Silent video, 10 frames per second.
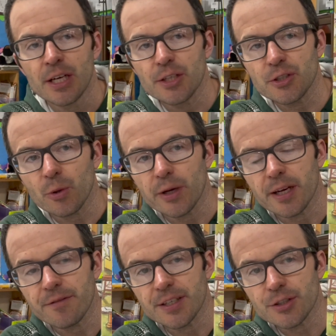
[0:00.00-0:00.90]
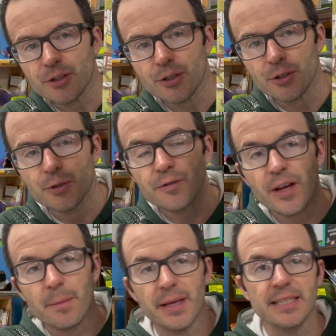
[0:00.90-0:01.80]
Story of this girl whose
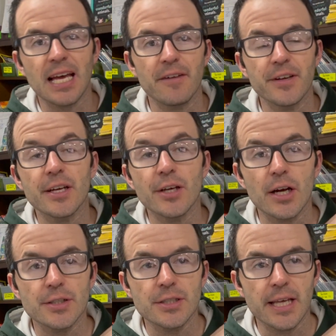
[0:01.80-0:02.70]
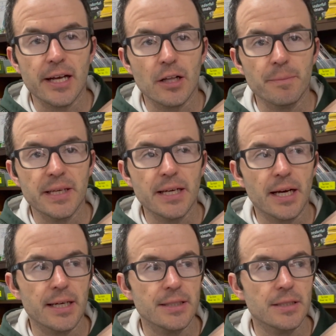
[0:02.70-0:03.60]
family is having a yard sale
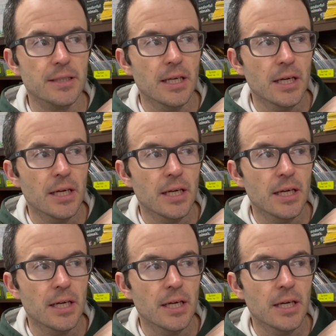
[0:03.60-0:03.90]
because